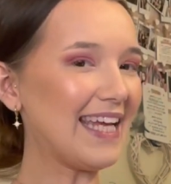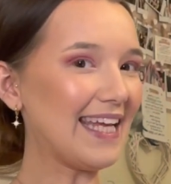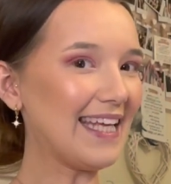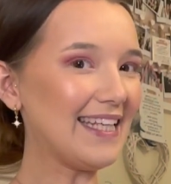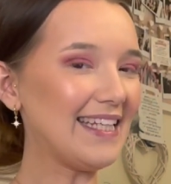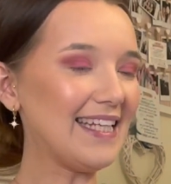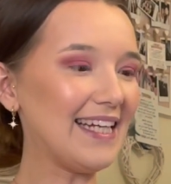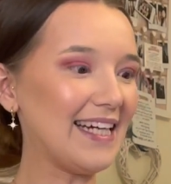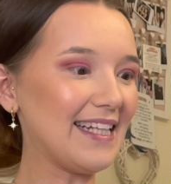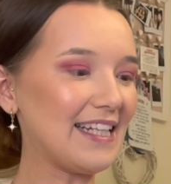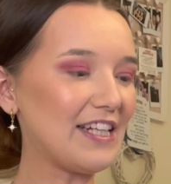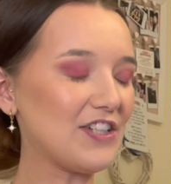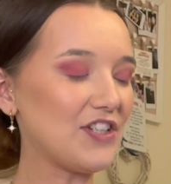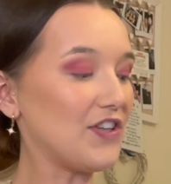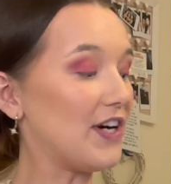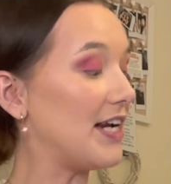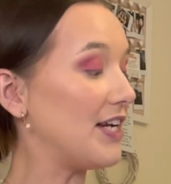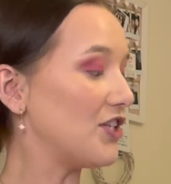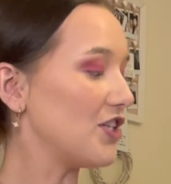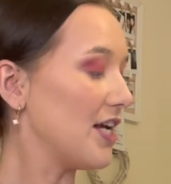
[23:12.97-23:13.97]
Yeah, that's
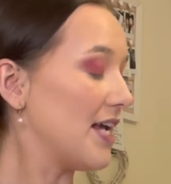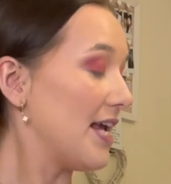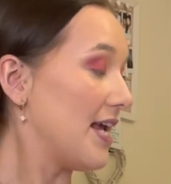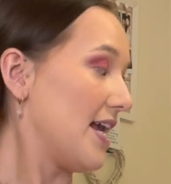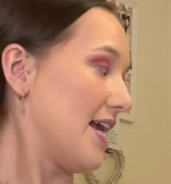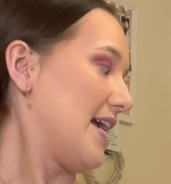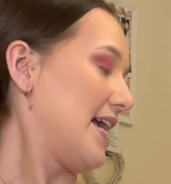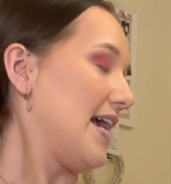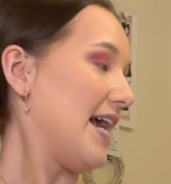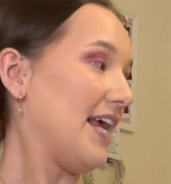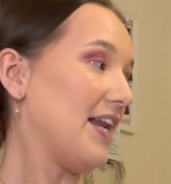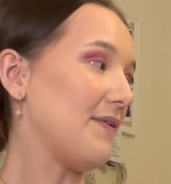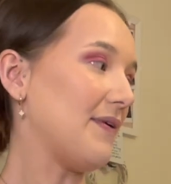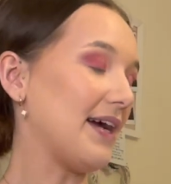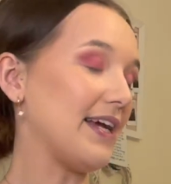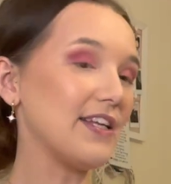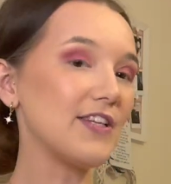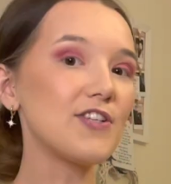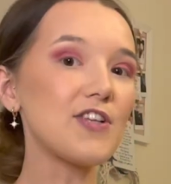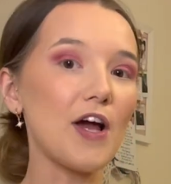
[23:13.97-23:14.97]
strange. Anyway,
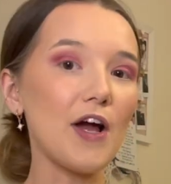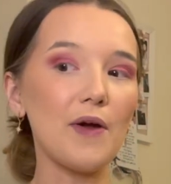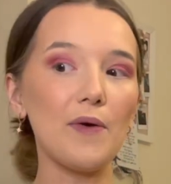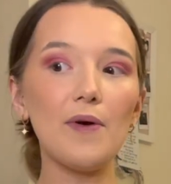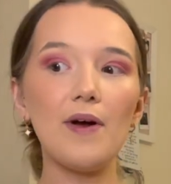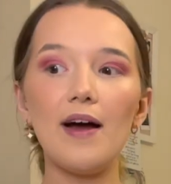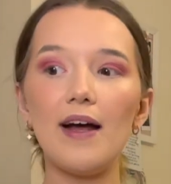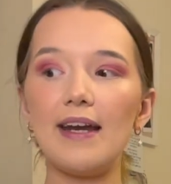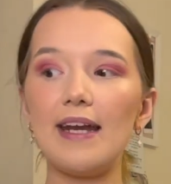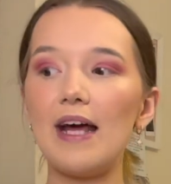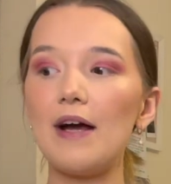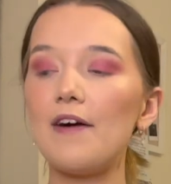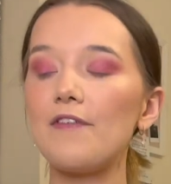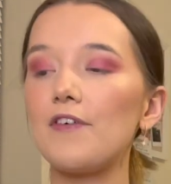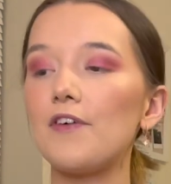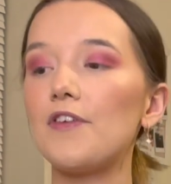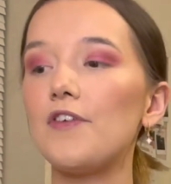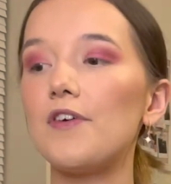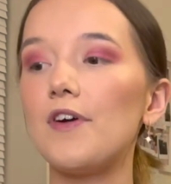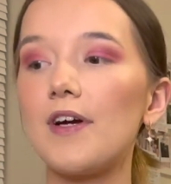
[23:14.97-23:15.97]
so now I've
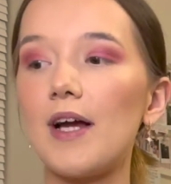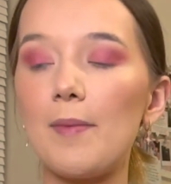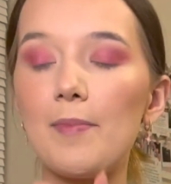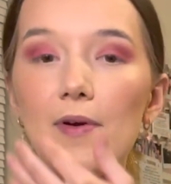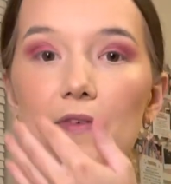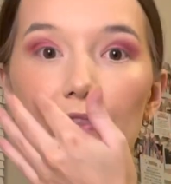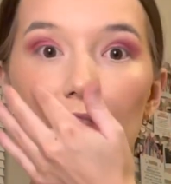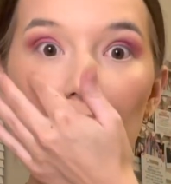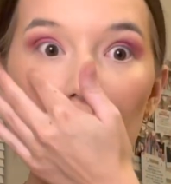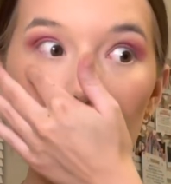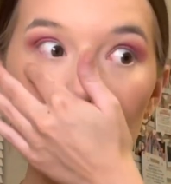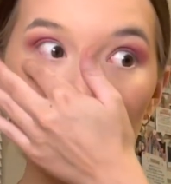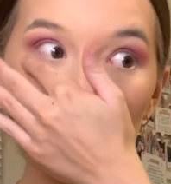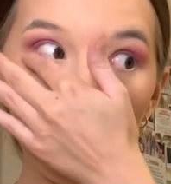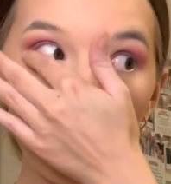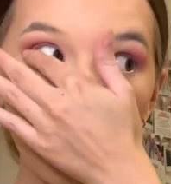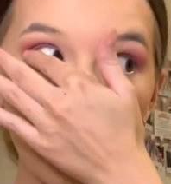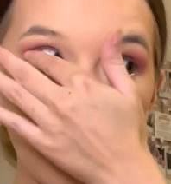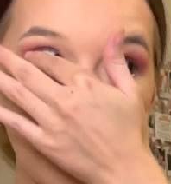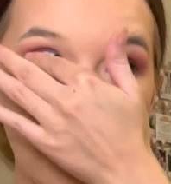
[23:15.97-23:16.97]
gone through a couple of those.